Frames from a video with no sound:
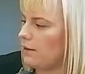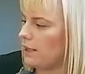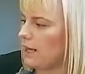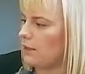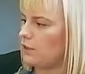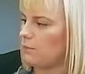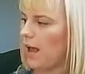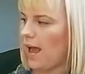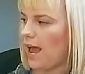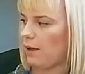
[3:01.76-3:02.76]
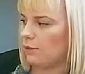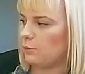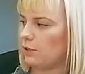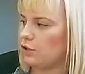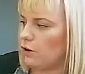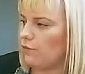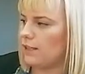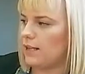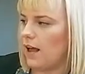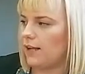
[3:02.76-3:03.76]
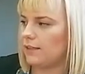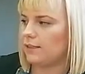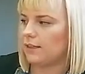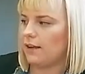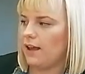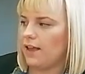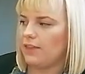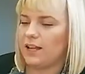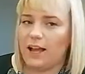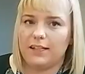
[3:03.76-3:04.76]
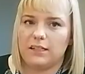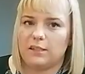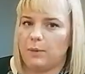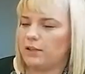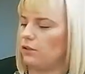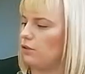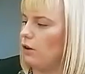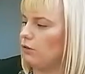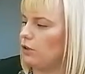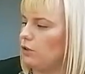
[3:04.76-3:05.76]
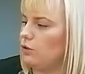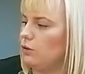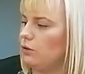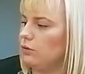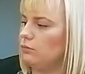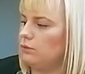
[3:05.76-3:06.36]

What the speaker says: the kingdom, a house switched off its lights. The light inspectors knocked on the door.